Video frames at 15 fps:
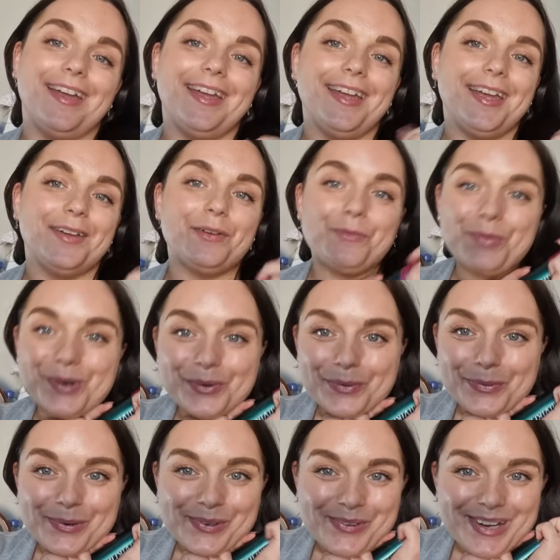Hey, I wonder
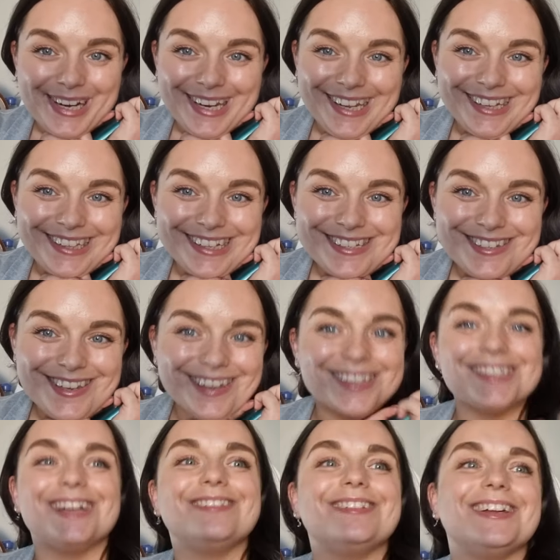what we're gonna get in this
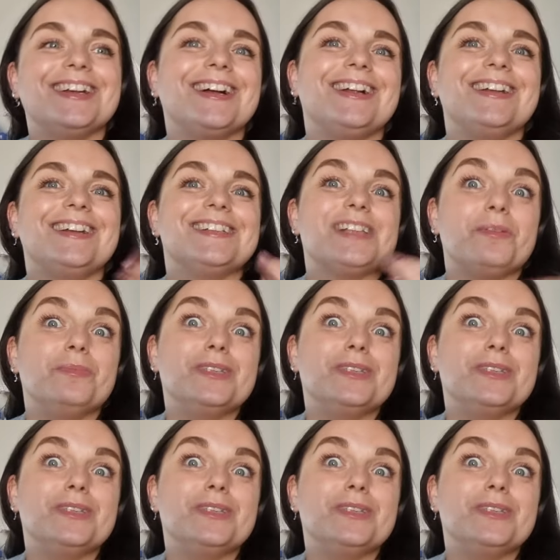year's advent calendars.